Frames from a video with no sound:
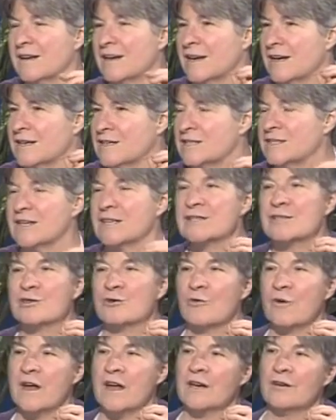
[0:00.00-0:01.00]
a 6th
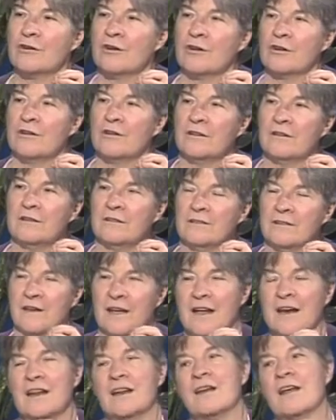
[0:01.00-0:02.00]
grade girl
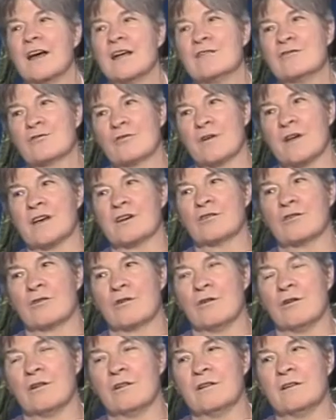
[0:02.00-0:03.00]
and a 9th grade
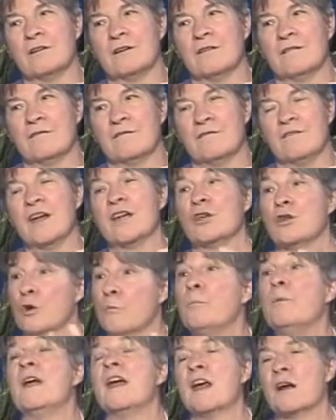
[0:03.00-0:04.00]
girl that you're
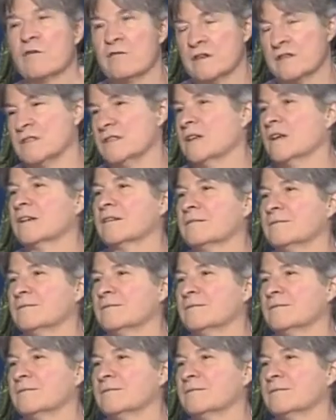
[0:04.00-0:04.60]
parenting.